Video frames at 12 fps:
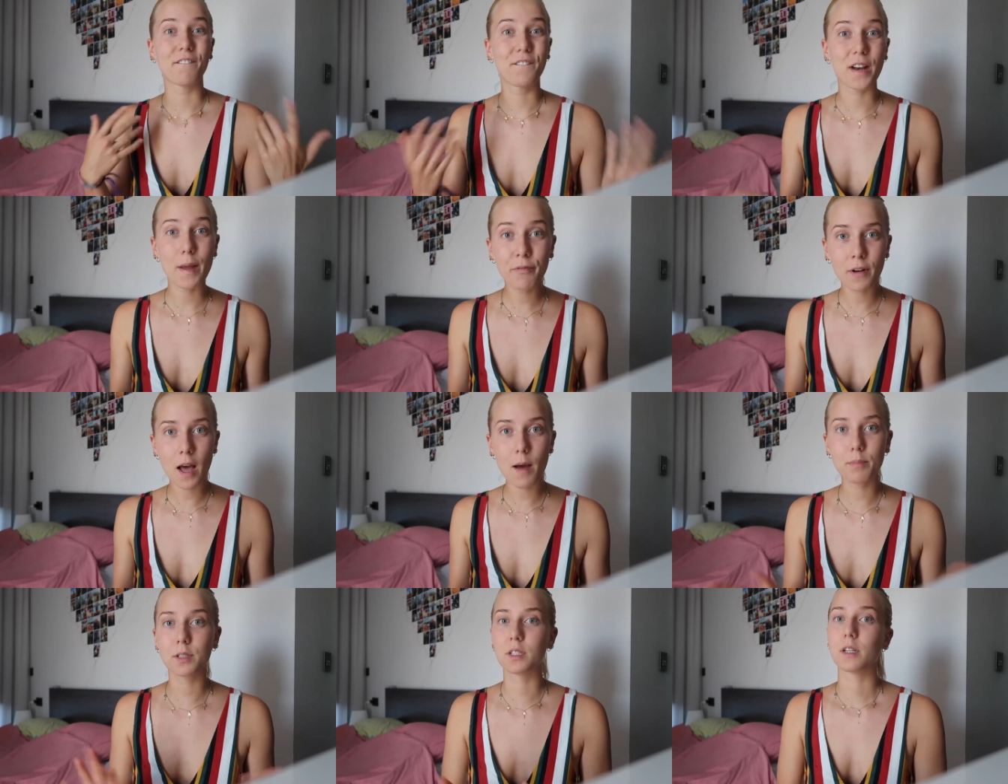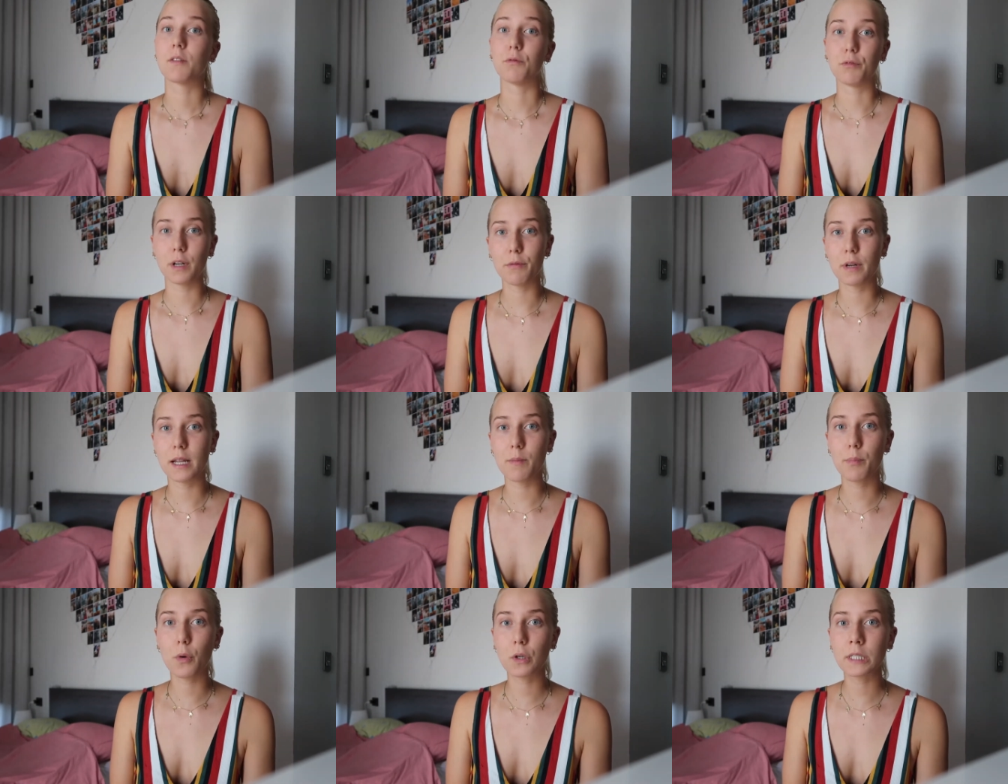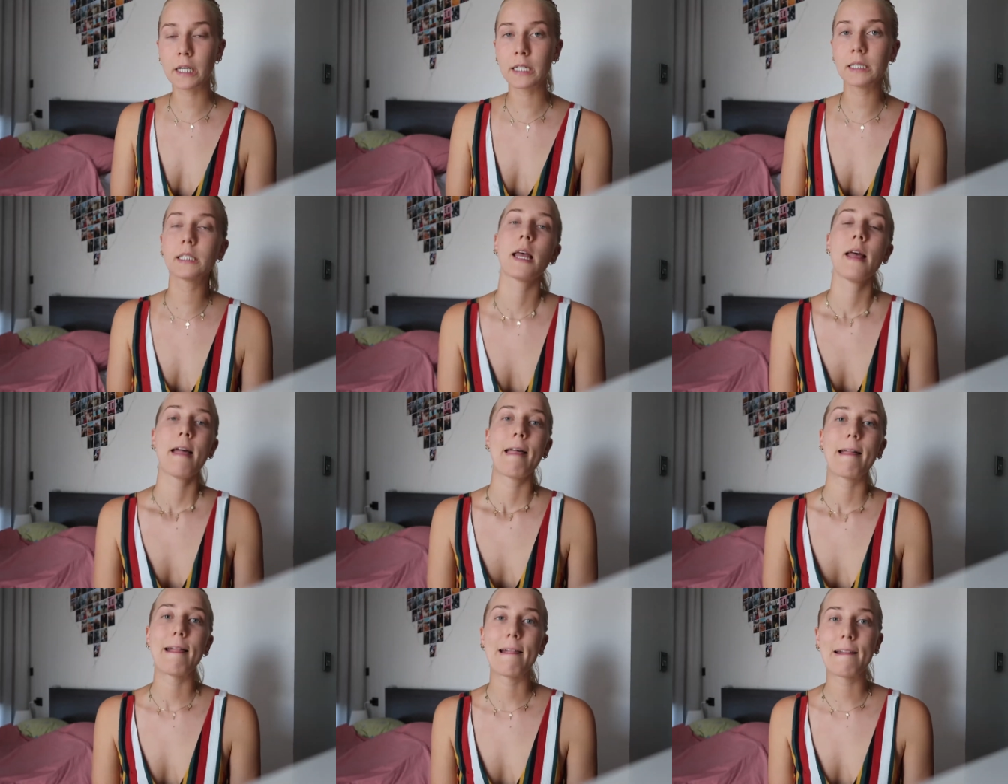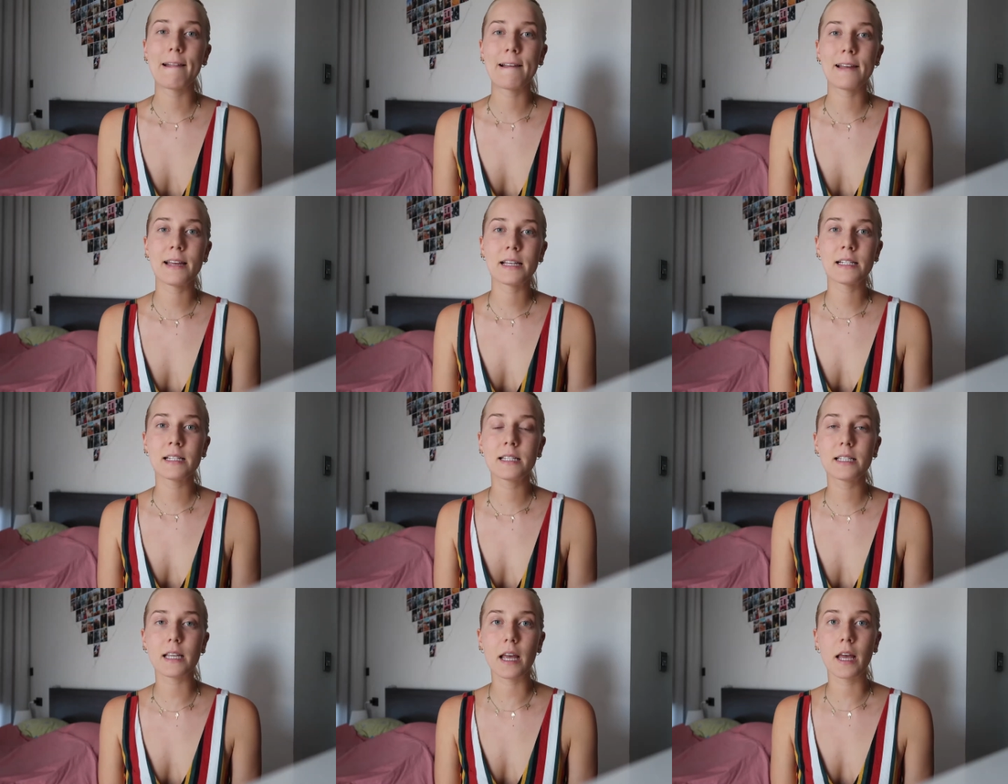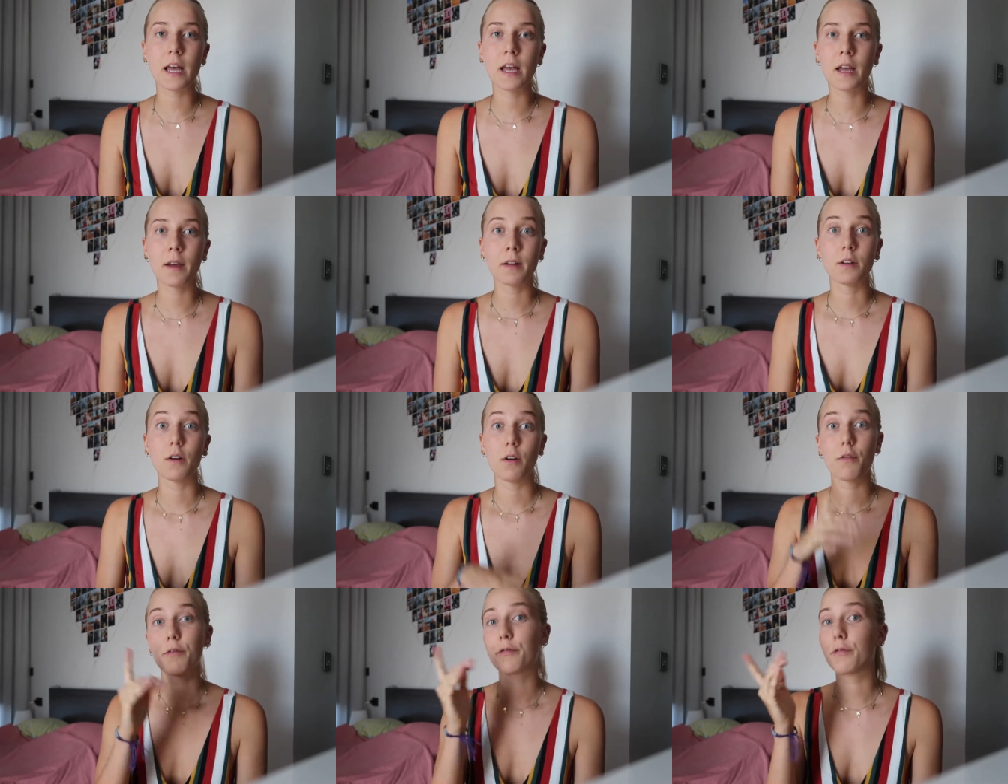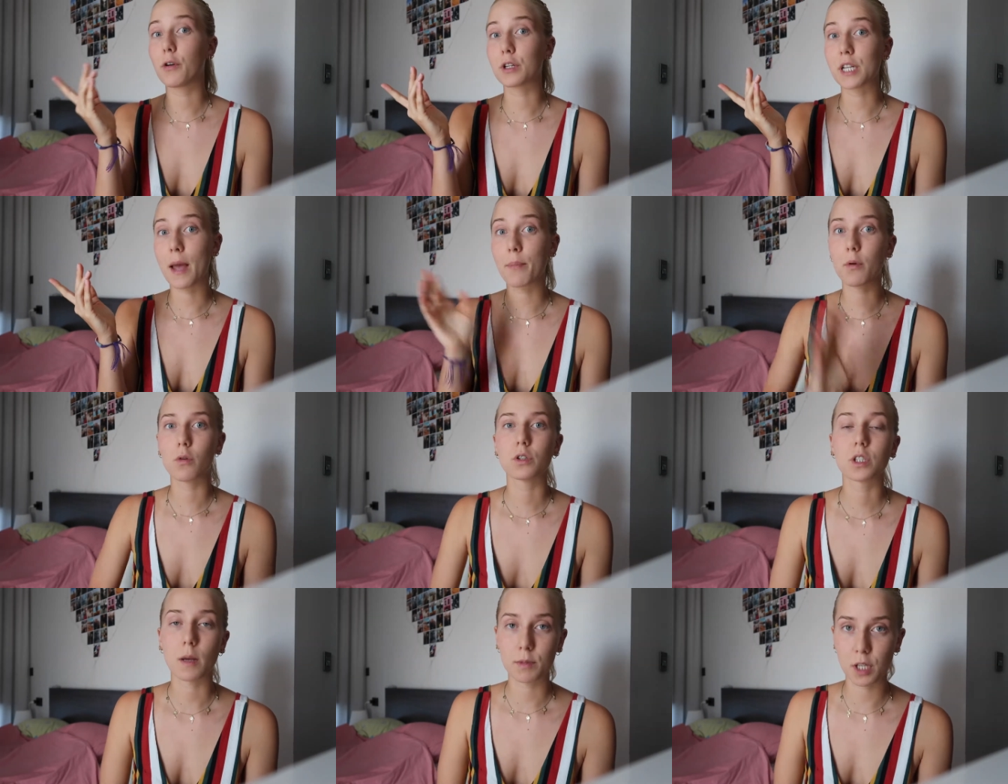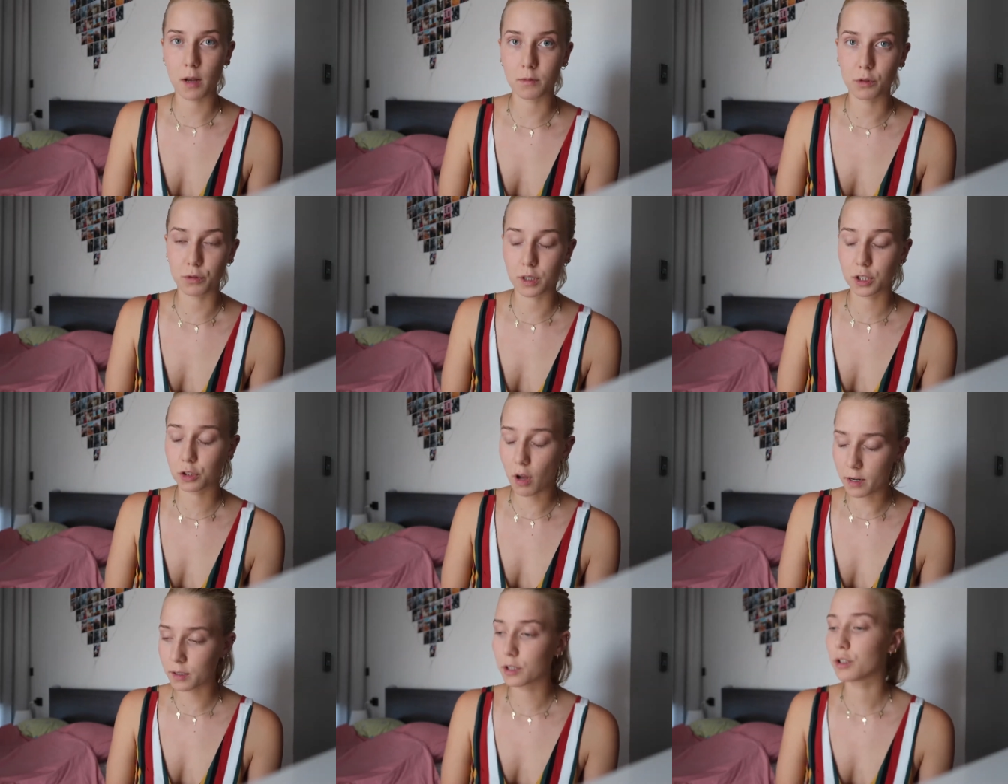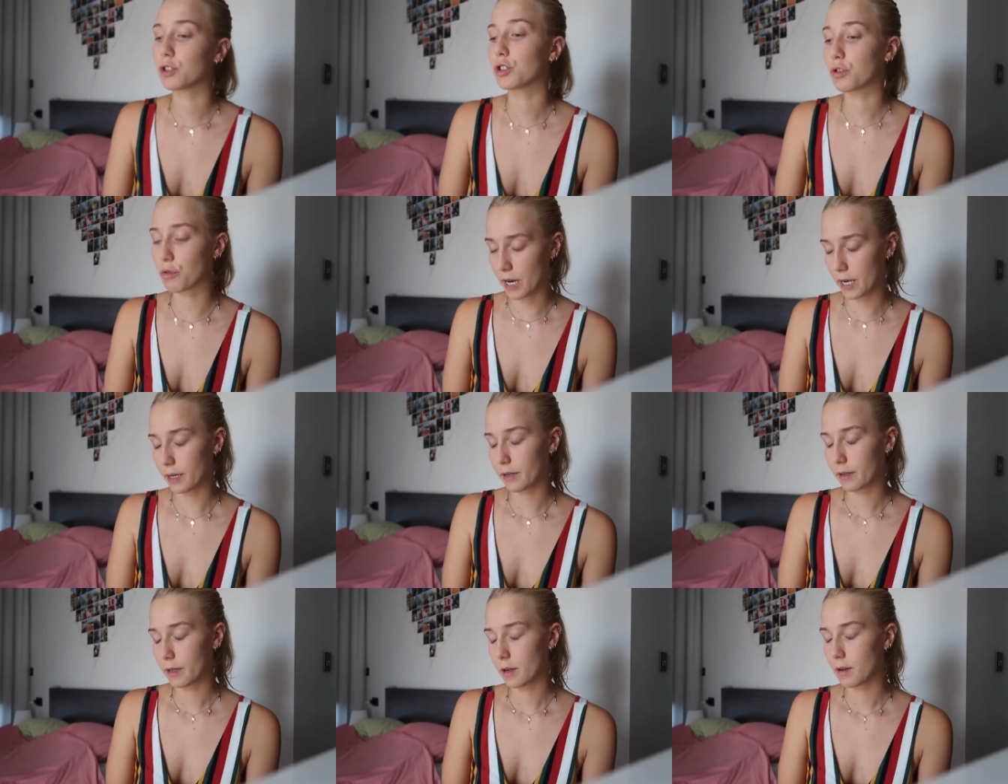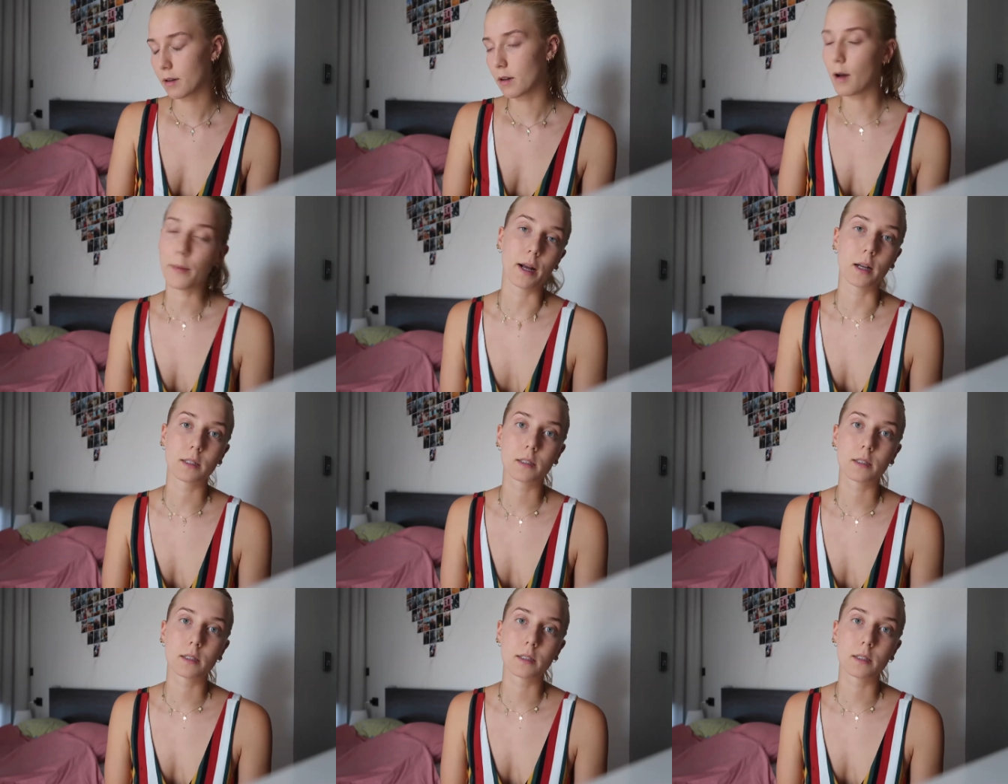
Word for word: Flip-flops, really really important and uh, for example some sun sunscreen oh my god